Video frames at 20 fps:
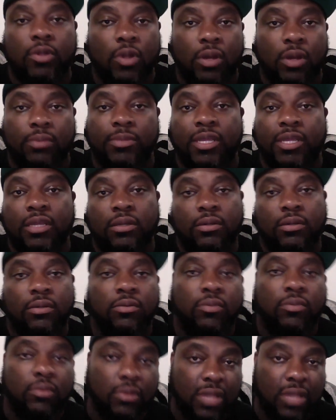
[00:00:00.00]
You know what I mean?
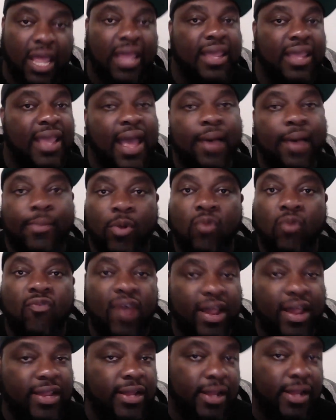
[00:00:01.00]
Like he got more
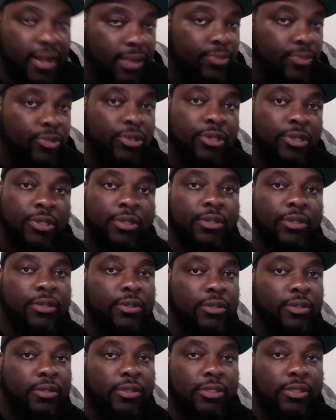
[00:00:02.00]
fire coming. I'm
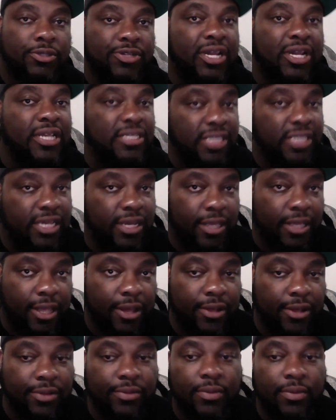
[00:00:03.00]
trying to tell
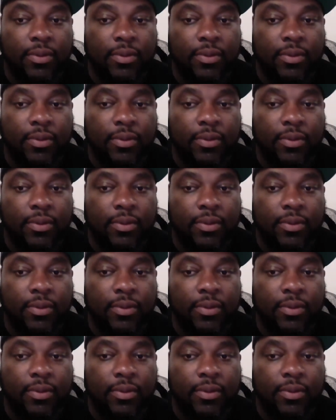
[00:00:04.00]
y'all.